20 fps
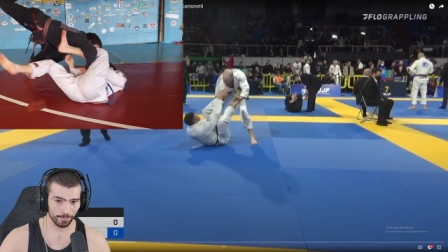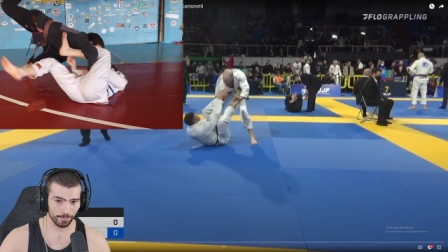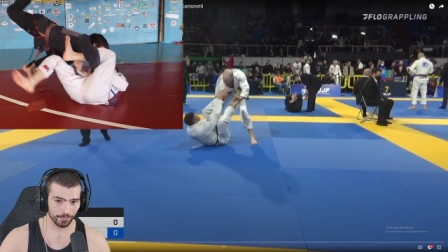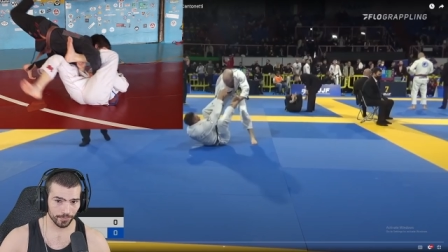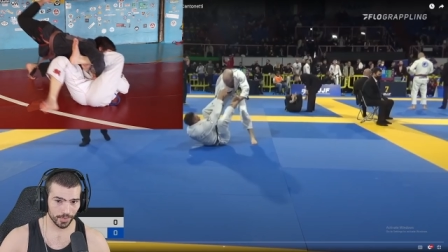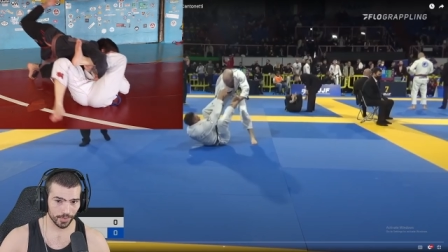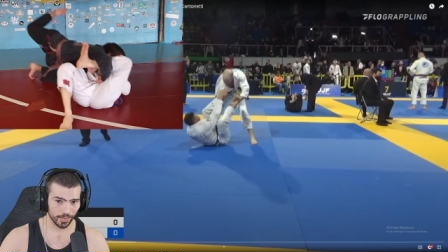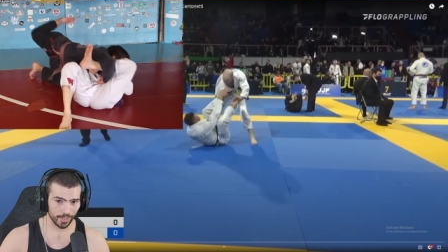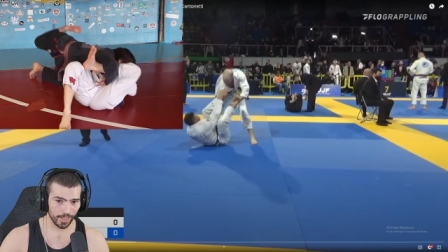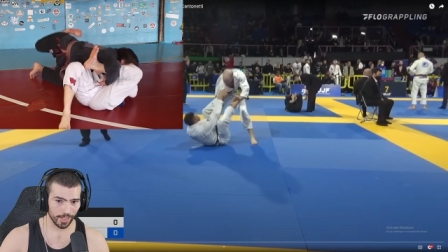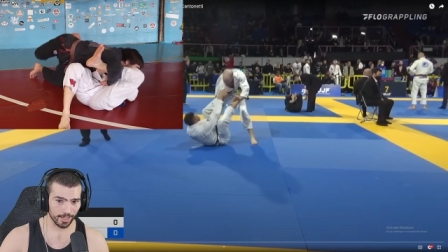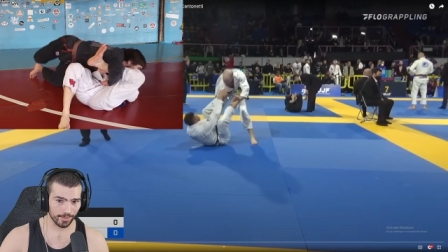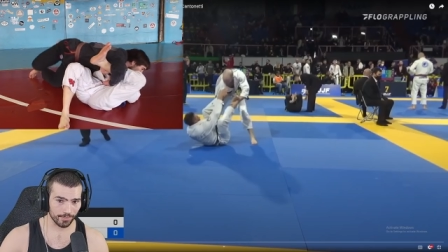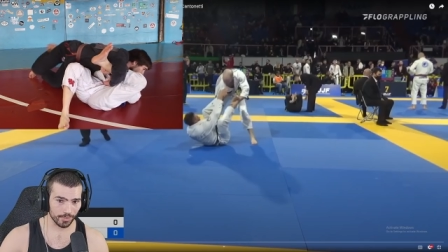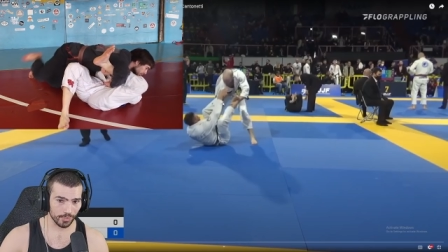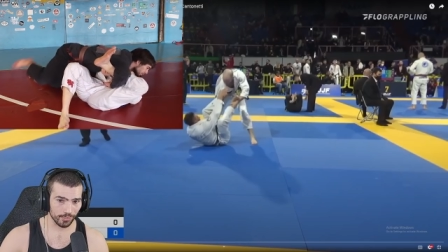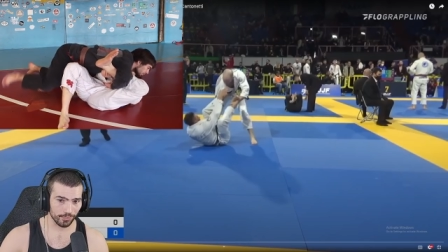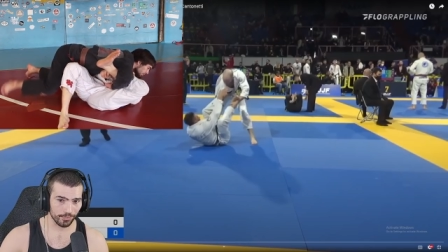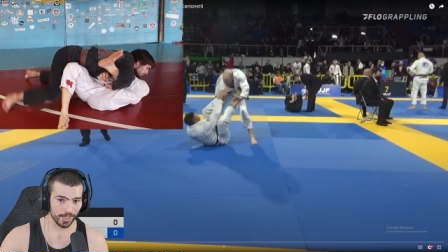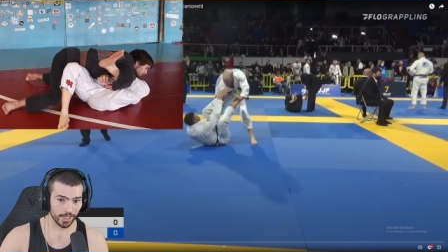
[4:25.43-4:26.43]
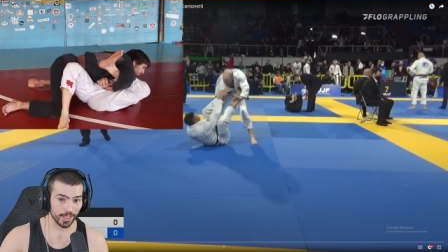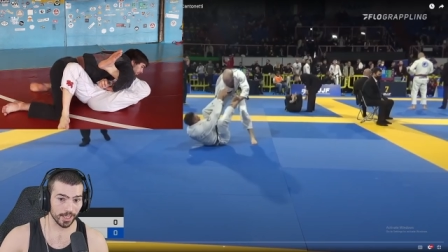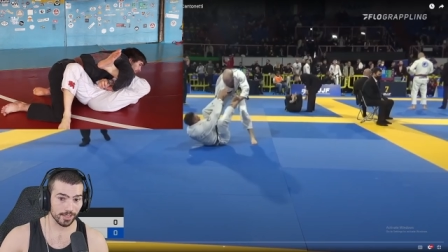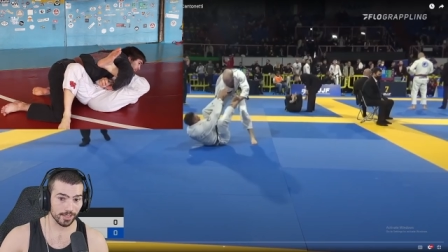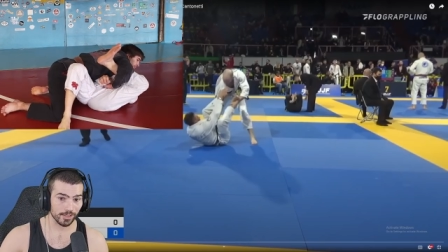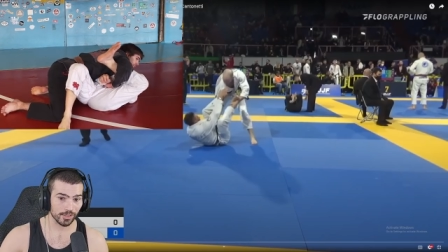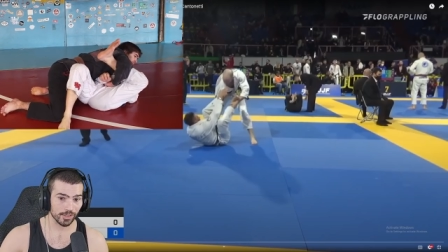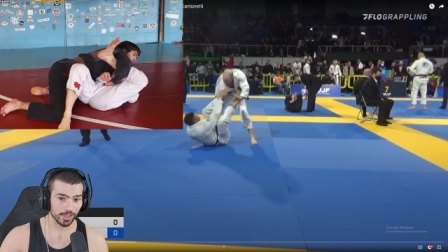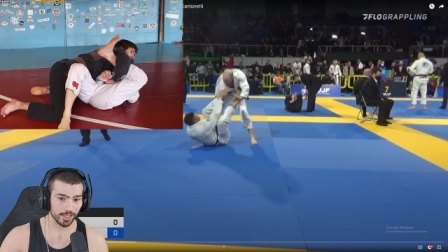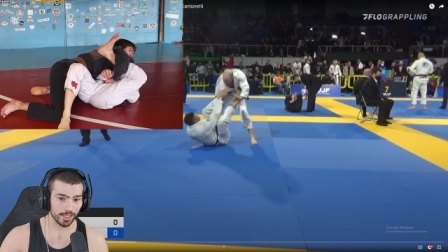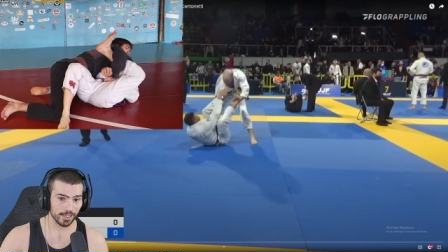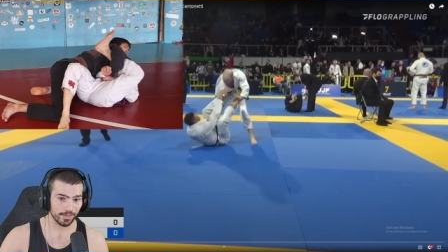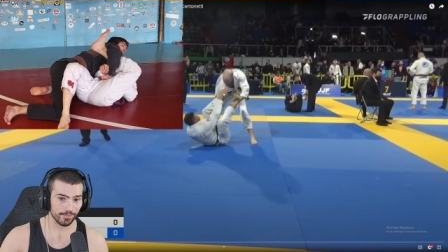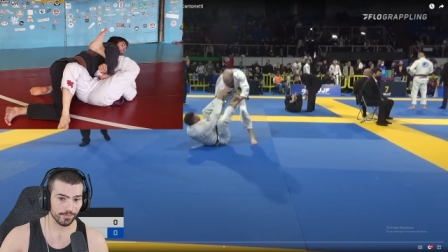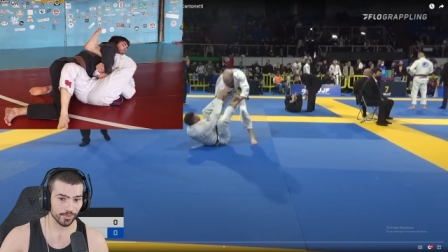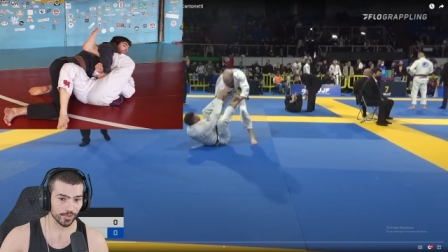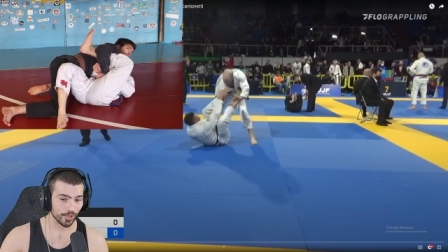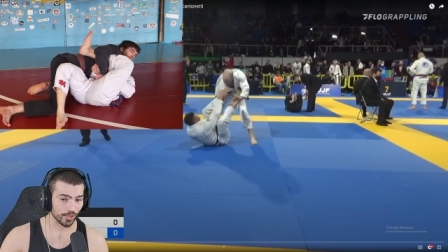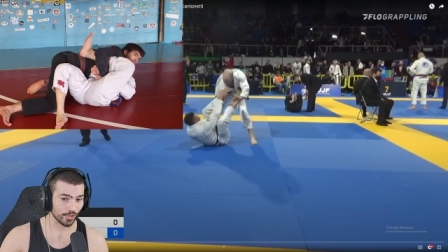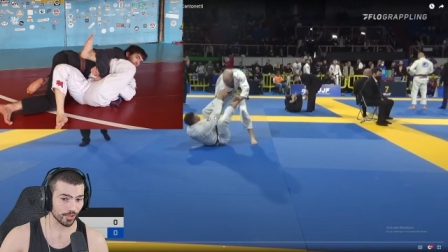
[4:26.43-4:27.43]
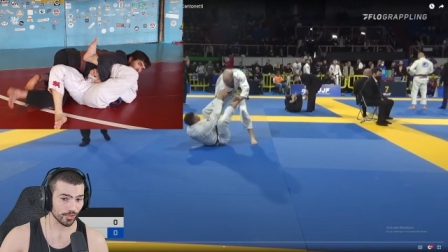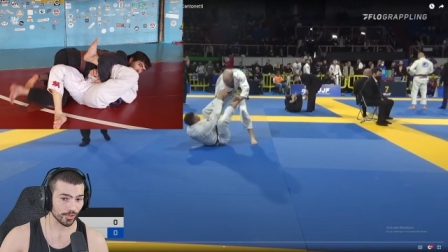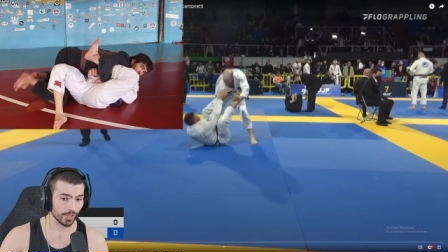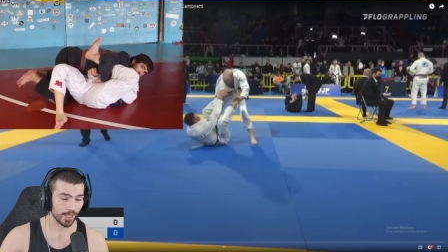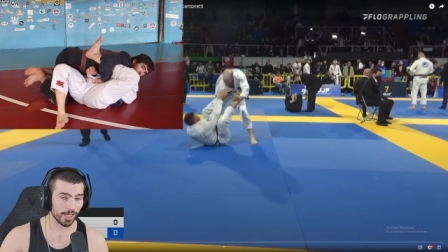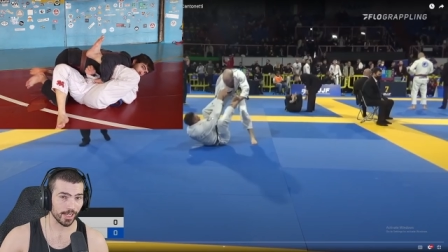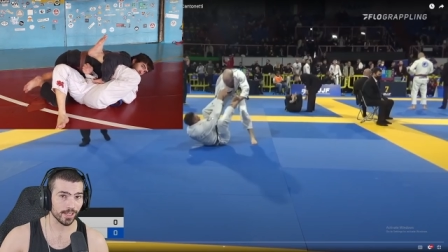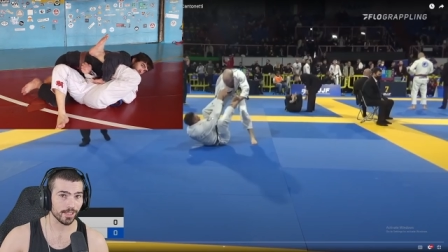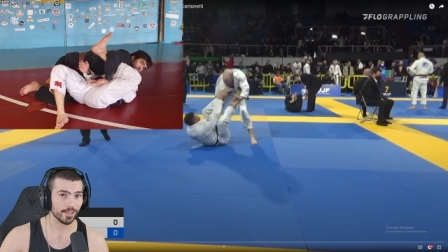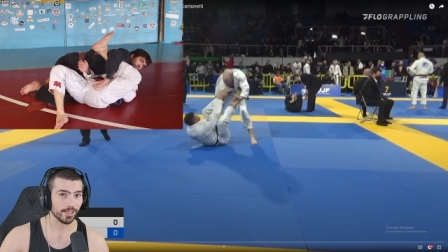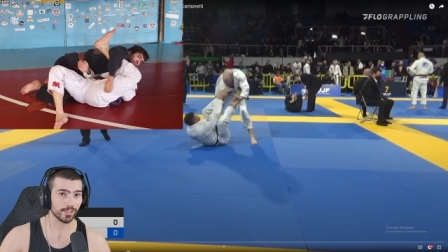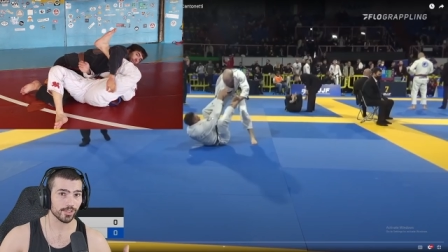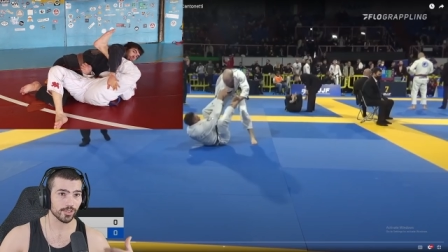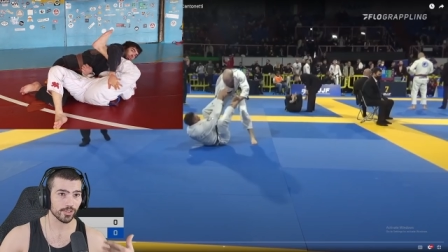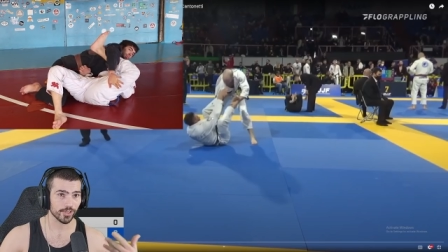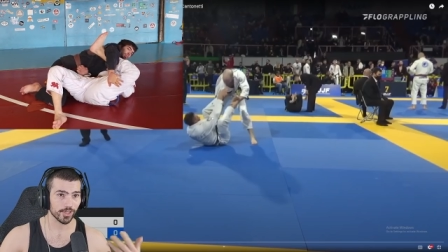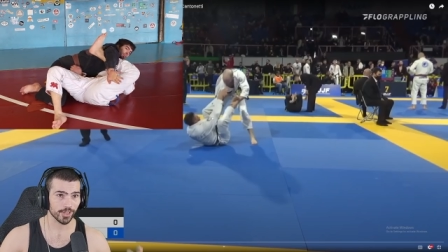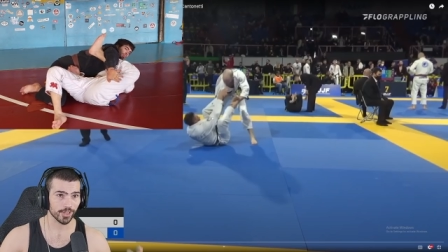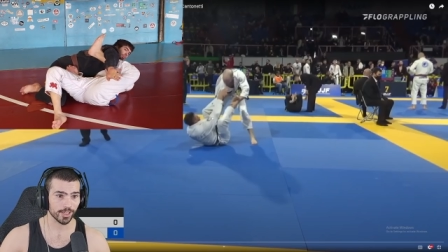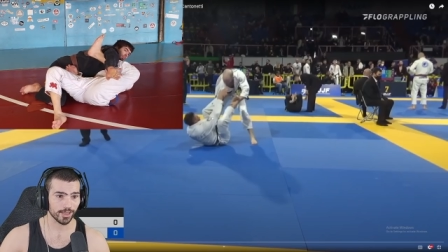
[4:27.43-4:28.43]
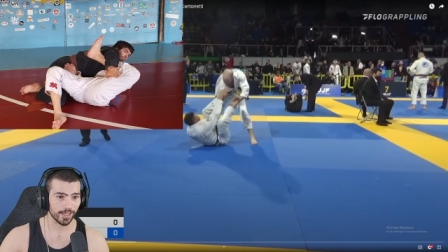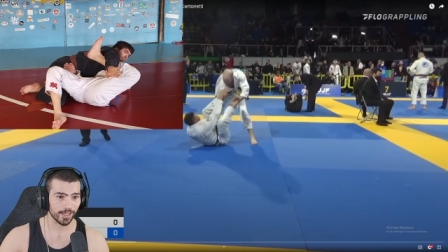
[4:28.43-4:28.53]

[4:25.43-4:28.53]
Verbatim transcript: Okay, if you feed his sleeve to your hand that's stuck in